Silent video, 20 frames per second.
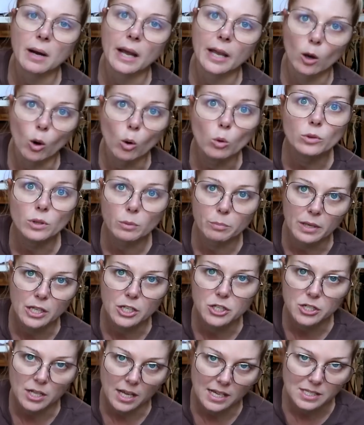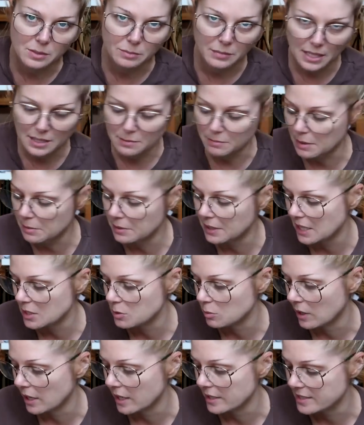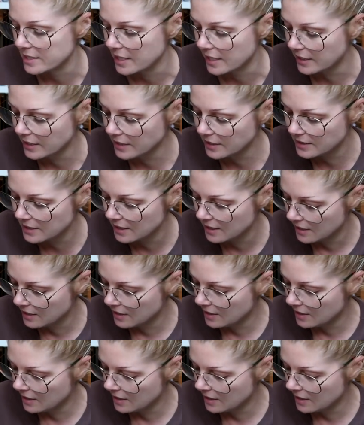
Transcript: I own the Peachgasm. That, maybe that's why I said it.